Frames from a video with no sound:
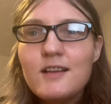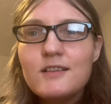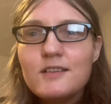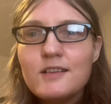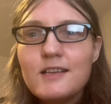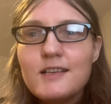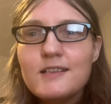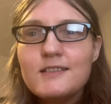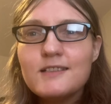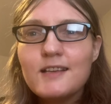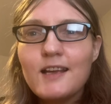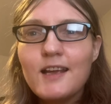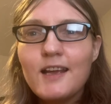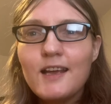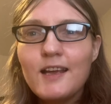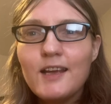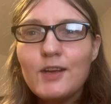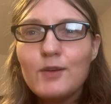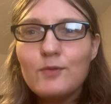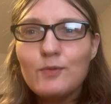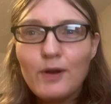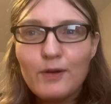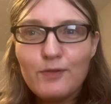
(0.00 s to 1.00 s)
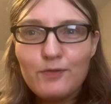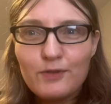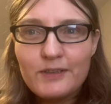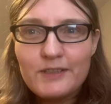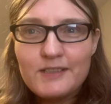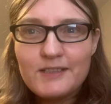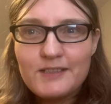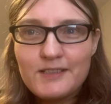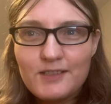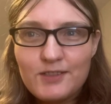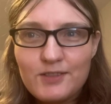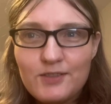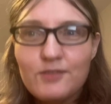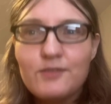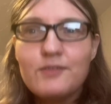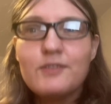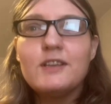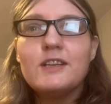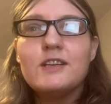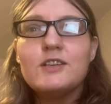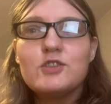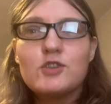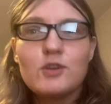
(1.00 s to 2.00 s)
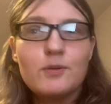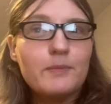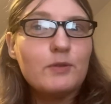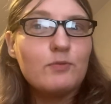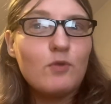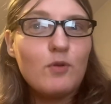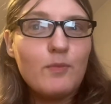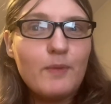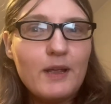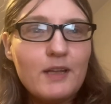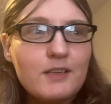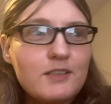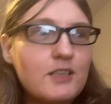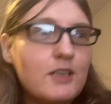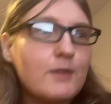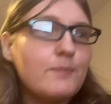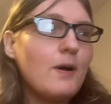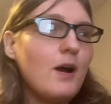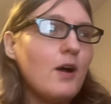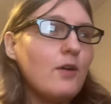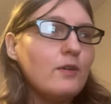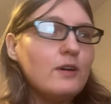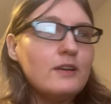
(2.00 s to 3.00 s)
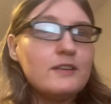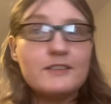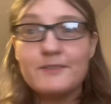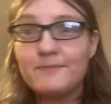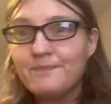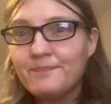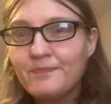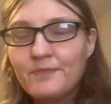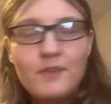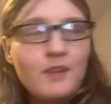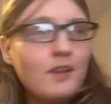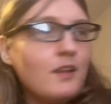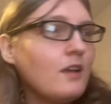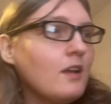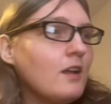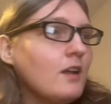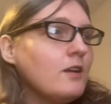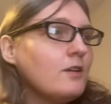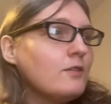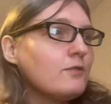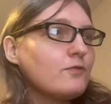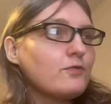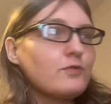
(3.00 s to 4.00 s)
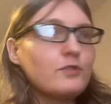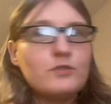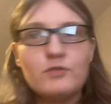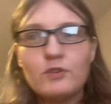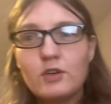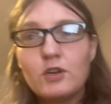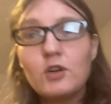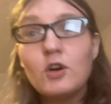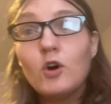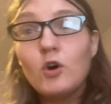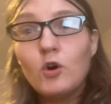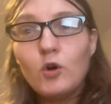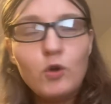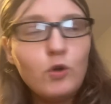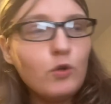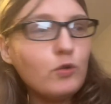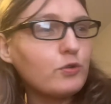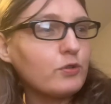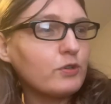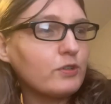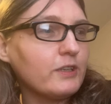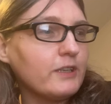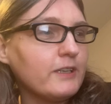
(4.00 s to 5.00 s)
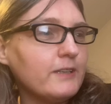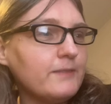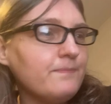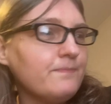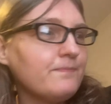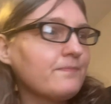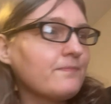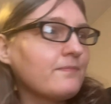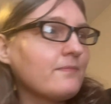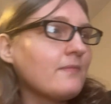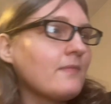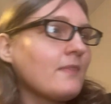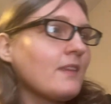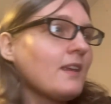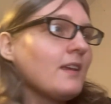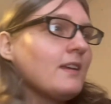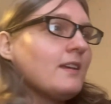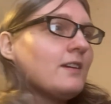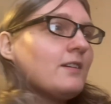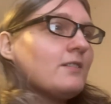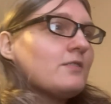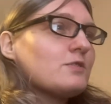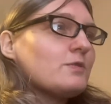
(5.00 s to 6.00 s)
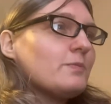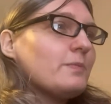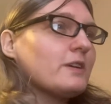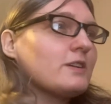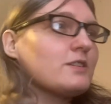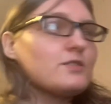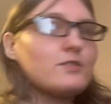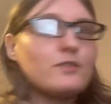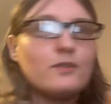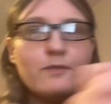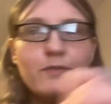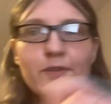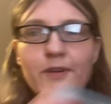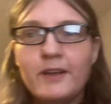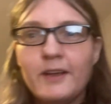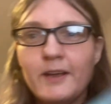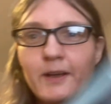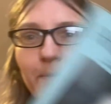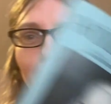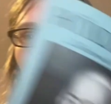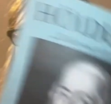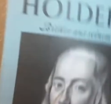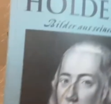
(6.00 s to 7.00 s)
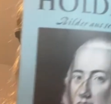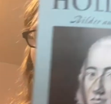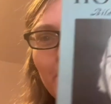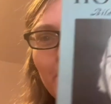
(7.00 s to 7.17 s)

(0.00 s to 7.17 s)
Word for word: It's a reference to the German Romantic poet, Friedrich Holderlin. Here's a picture of him,